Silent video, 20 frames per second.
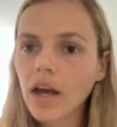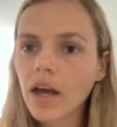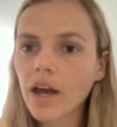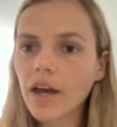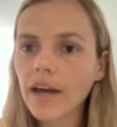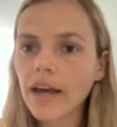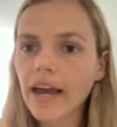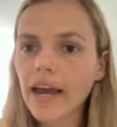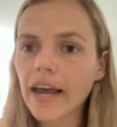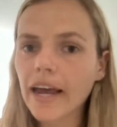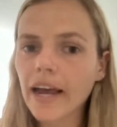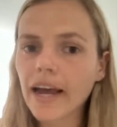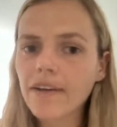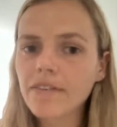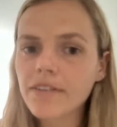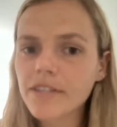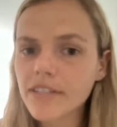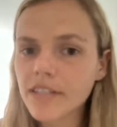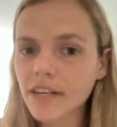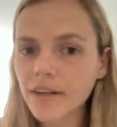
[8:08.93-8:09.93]
Okay, I've
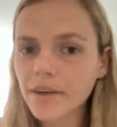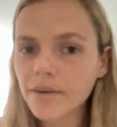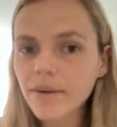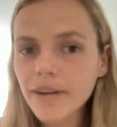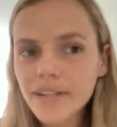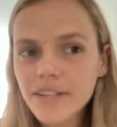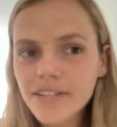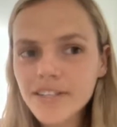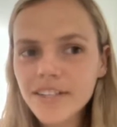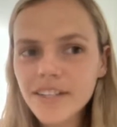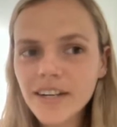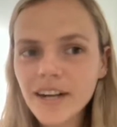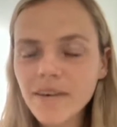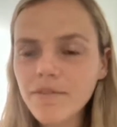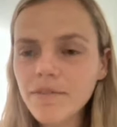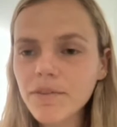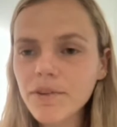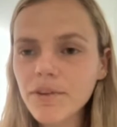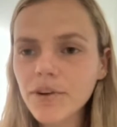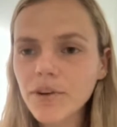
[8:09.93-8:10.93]
just seen a question
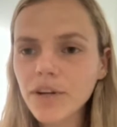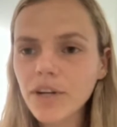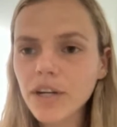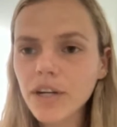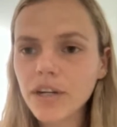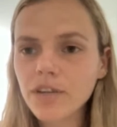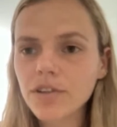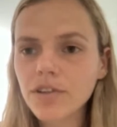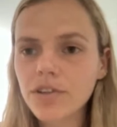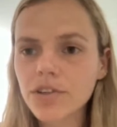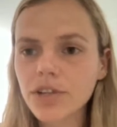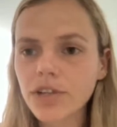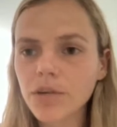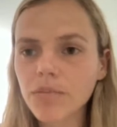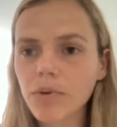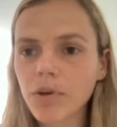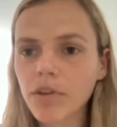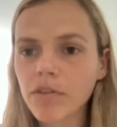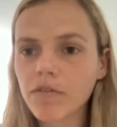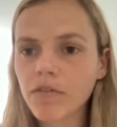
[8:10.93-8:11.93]
come through. Can you drink
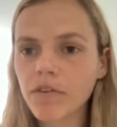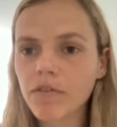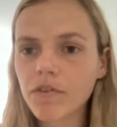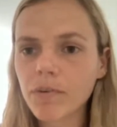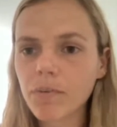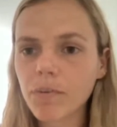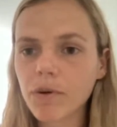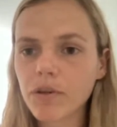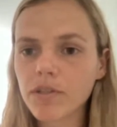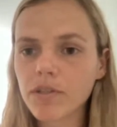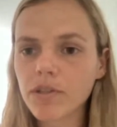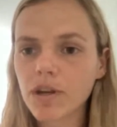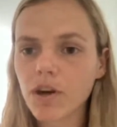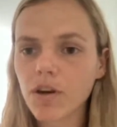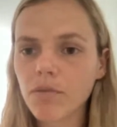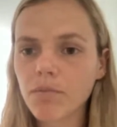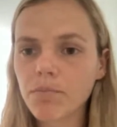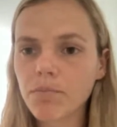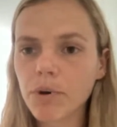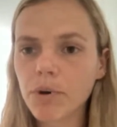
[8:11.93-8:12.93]
more than 50 mils
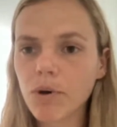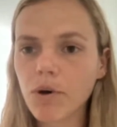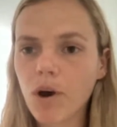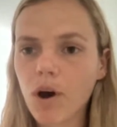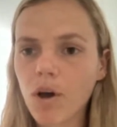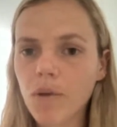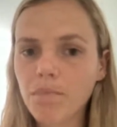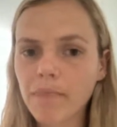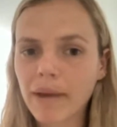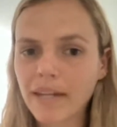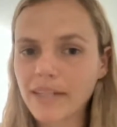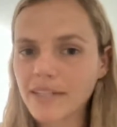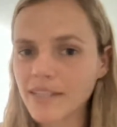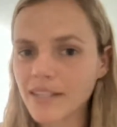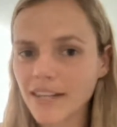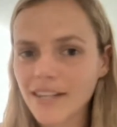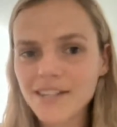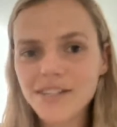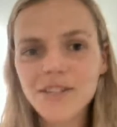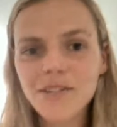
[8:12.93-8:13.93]
of milk on
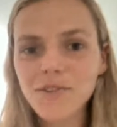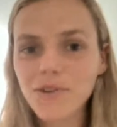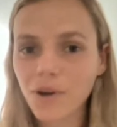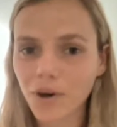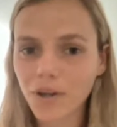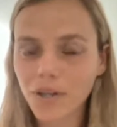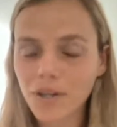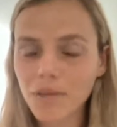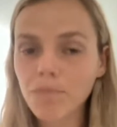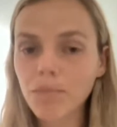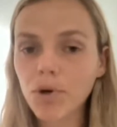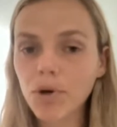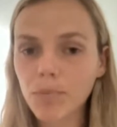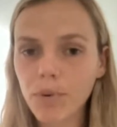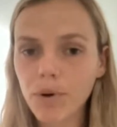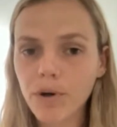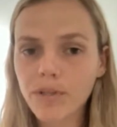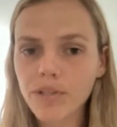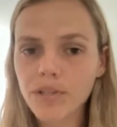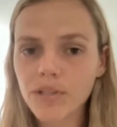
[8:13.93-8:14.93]
maintenance? No, the milk
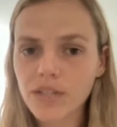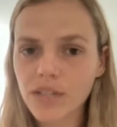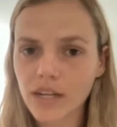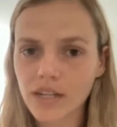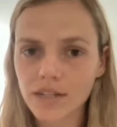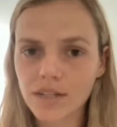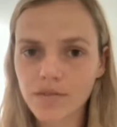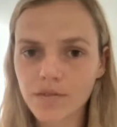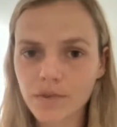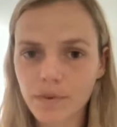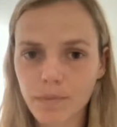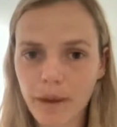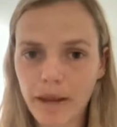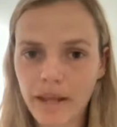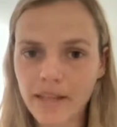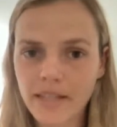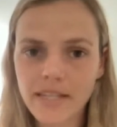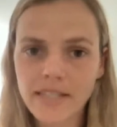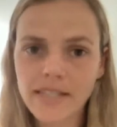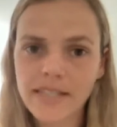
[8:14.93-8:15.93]
portion does
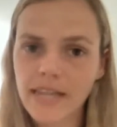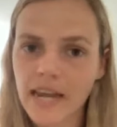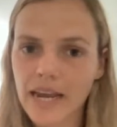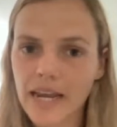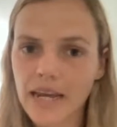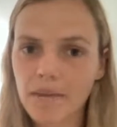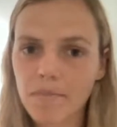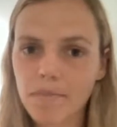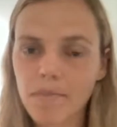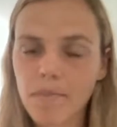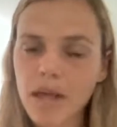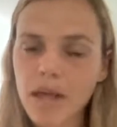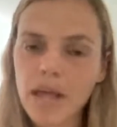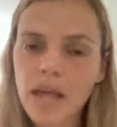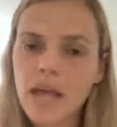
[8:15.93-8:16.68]
remain the same.